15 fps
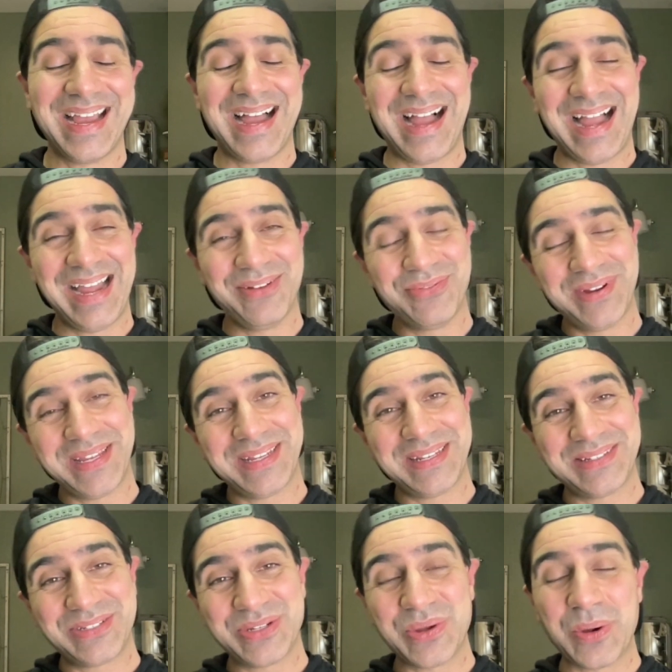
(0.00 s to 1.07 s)
I
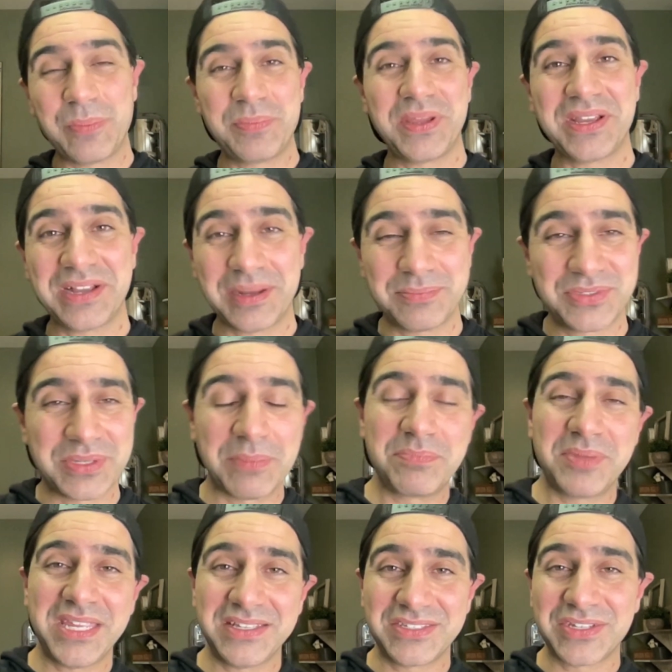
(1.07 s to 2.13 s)
went to go pick up some
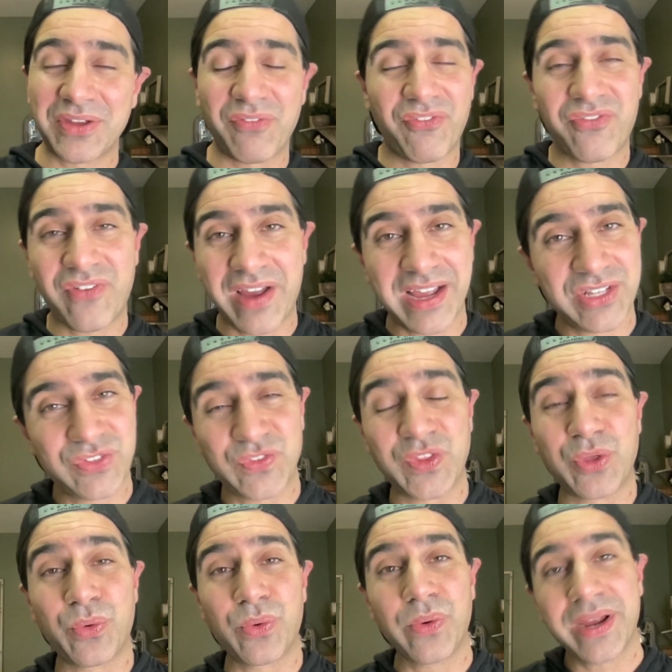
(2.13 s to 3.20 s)
pizza and fries for
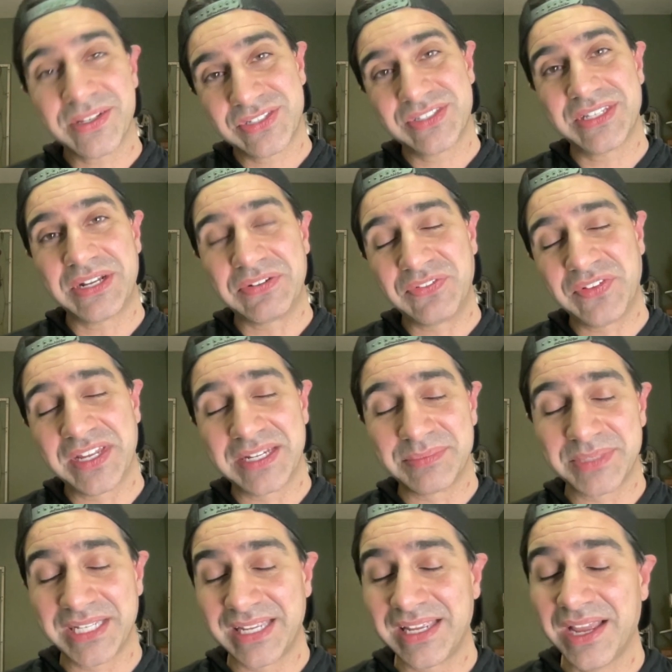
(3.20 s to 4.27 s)
the rest of the
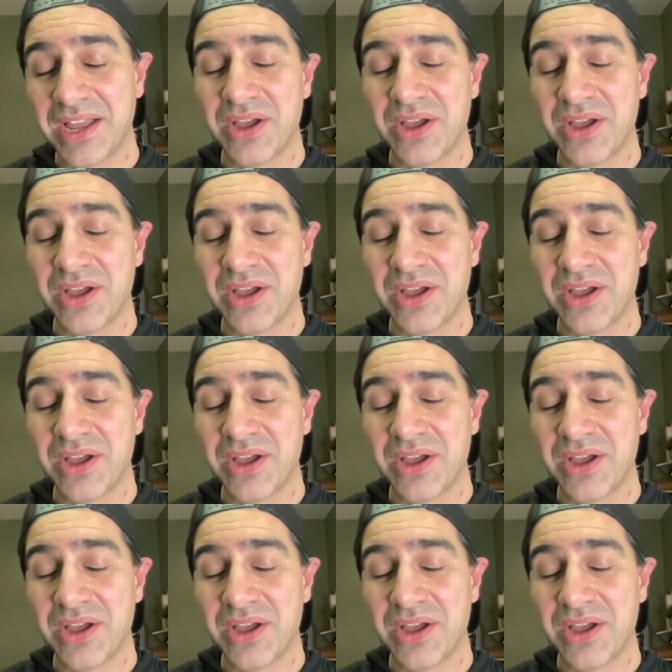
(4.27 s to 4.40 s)
family